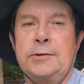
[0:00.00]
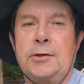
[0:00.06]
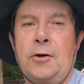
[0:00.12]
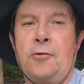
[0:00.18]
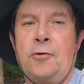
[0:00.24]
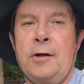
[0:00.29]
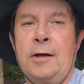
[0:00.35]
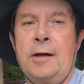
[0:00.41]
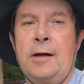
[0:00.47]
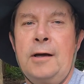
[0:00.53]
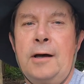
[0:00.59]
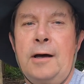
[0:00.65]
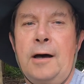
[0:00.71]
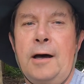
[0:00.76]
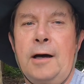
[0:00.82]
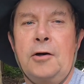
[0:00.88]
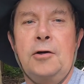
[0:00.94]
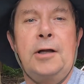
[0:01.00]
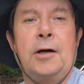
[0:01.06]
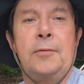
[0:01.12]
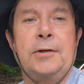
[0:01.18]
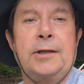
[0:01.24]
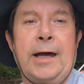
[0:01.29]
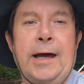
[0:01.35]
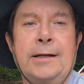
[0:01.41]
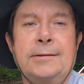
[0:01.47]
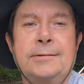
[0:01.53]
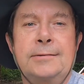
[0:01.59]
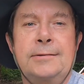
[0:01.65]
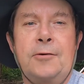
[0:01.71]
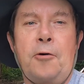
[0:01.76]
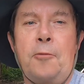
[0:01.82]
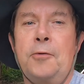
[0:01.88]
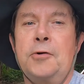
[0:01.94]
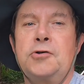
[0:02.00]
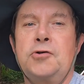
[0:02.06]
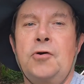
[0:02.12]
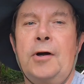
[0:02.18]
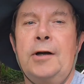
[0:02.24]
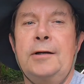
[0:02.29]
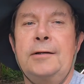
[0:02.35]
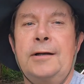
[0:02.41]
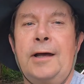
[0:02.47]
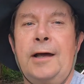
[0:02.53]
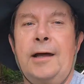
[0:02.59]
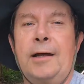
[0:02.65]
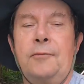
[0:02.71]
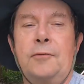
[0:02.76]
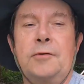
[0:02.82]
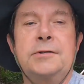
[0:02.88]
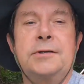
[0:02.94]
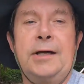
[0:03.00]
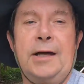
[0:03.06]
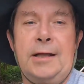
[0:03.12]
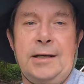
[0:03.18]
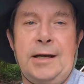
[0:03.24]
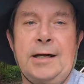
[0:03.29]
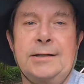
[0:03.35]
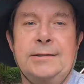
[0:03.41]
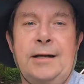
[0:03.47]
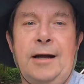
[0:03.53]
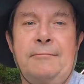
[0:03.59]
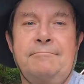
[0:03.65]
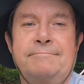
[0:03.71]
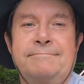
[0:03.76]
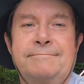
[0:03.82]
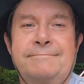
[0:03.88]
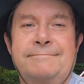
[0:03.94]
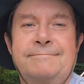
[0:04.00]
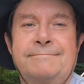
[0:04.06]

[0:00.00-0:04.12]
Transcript: So good luck with that. Hope you enjoyed it, and we'll see you on the next time.